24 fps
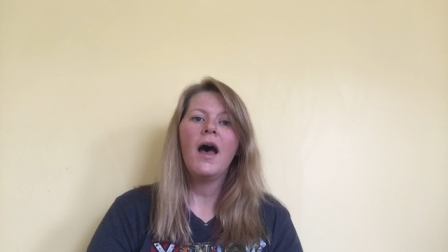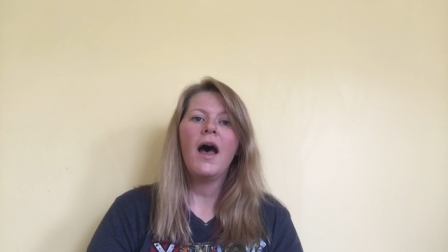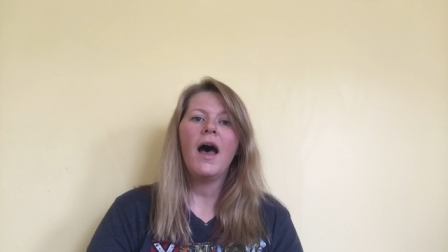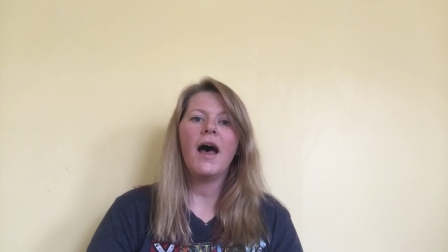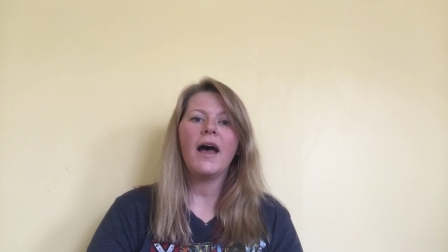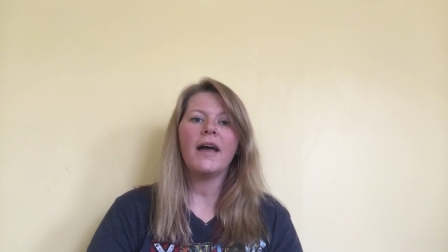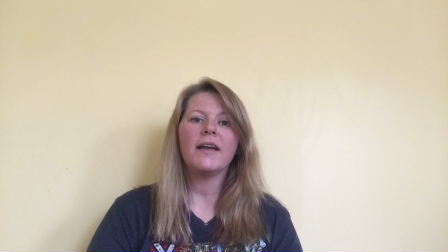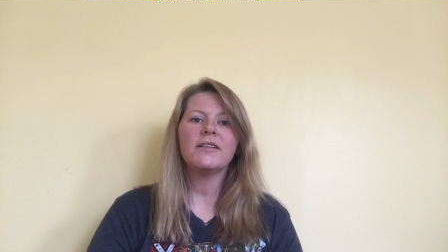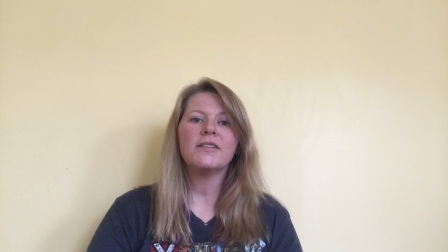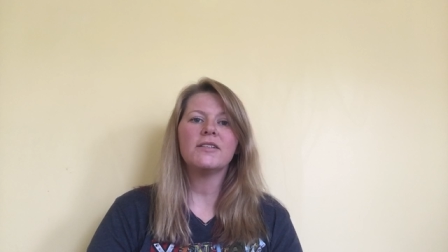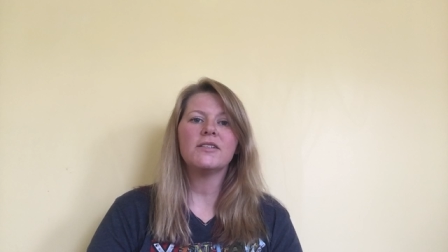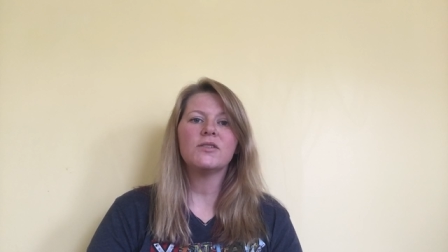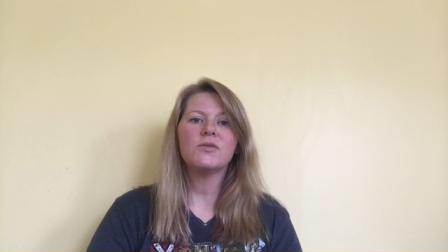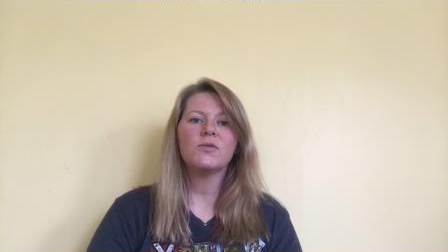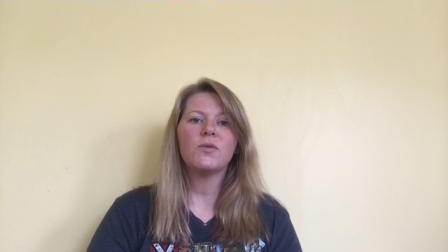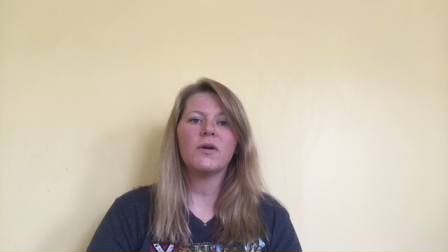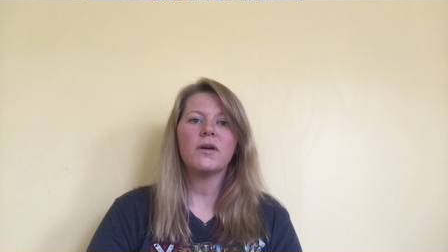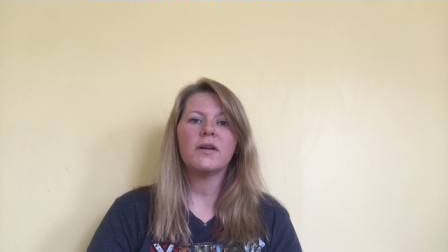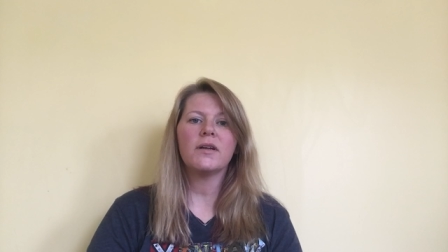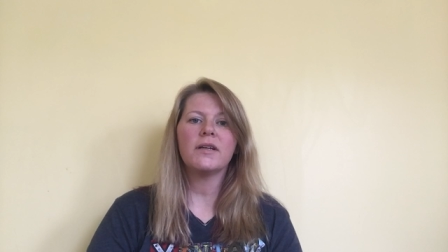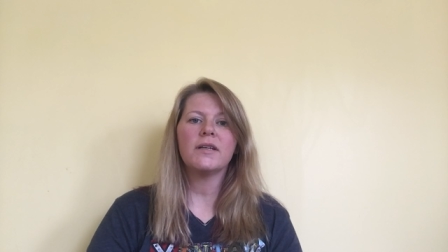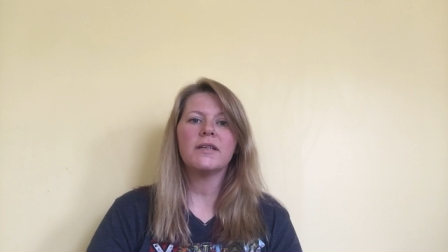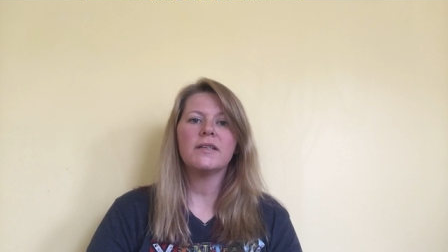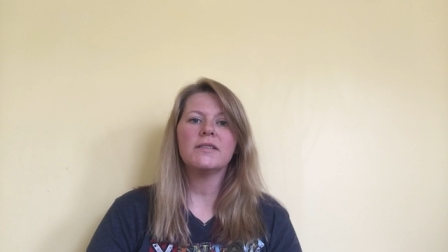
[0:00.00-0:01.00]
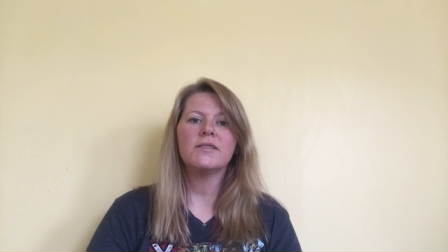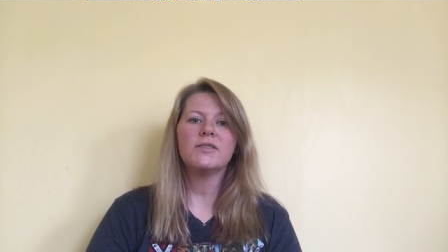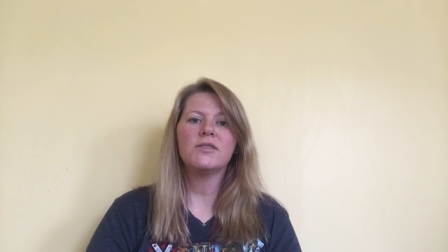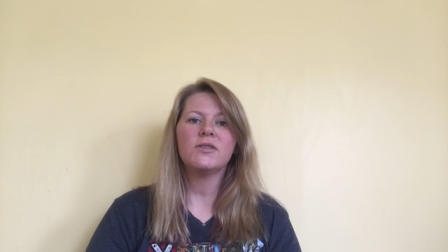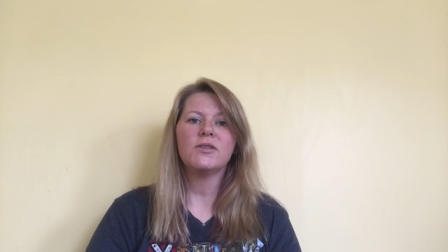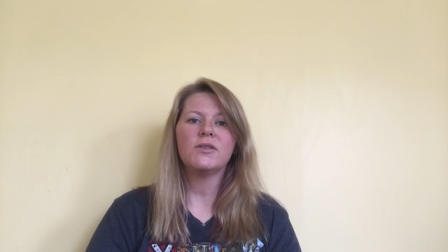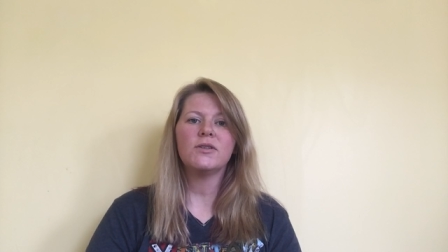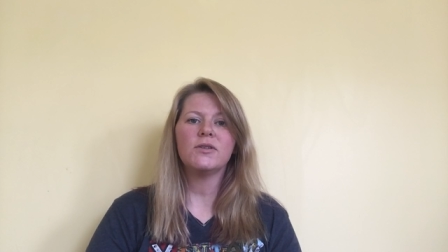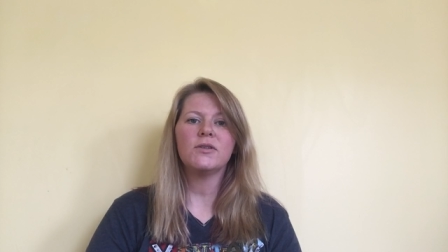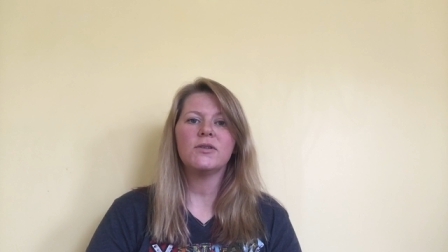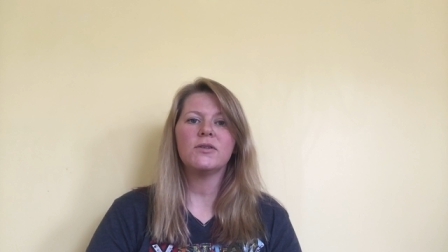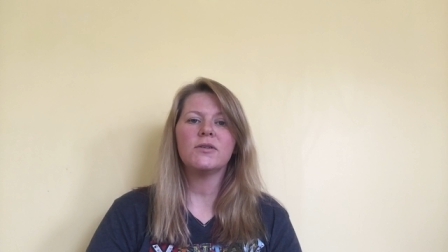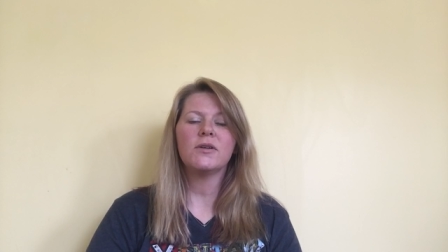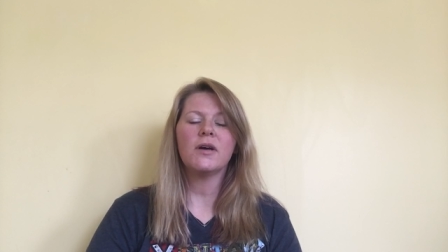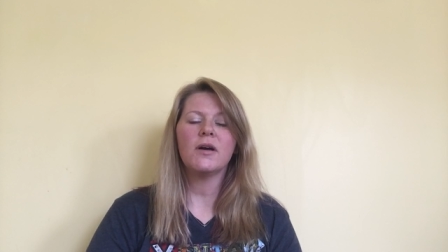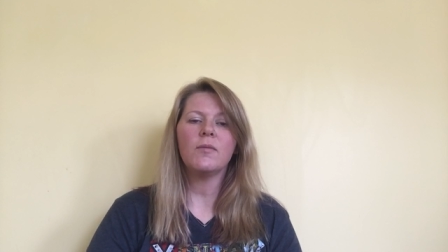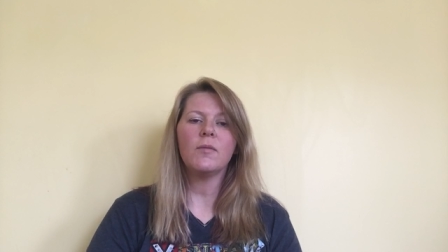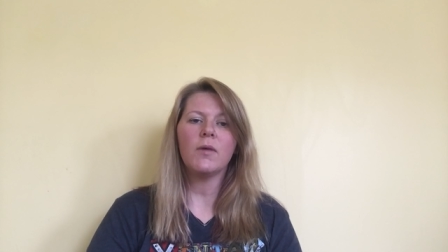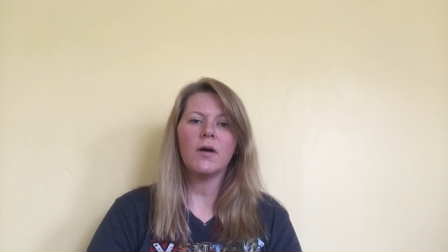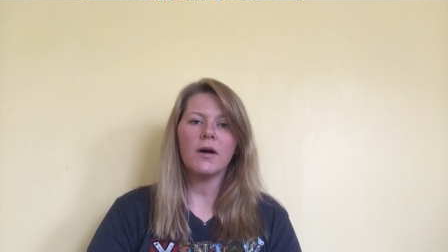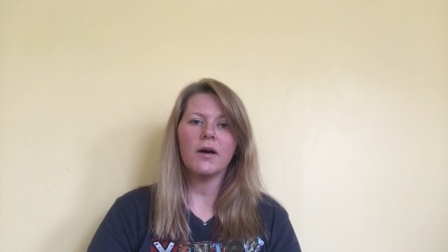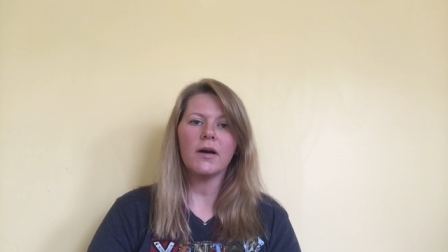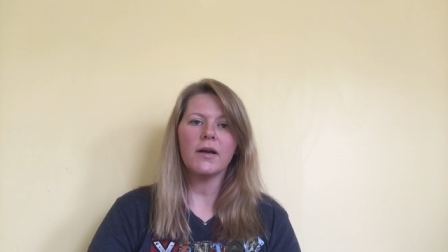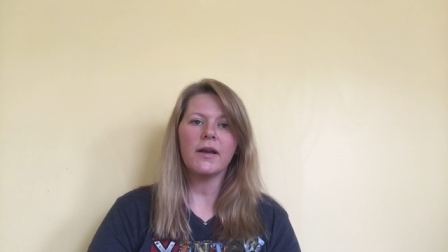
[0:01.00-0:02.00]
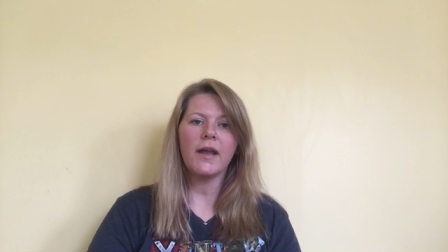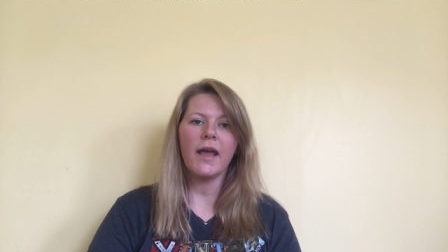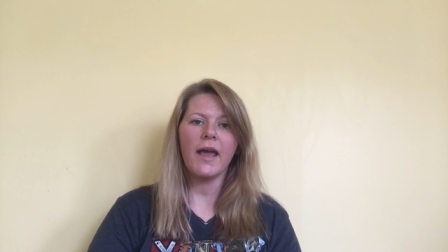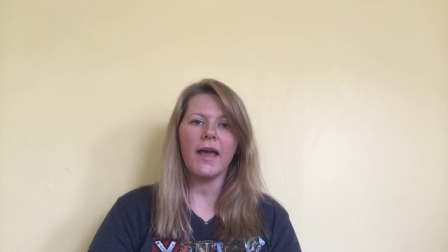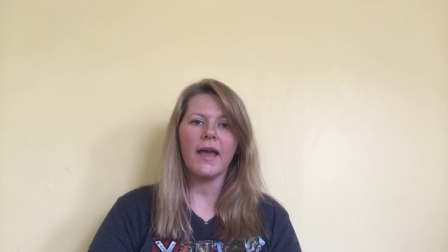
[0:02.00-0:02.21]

I just wanted to come on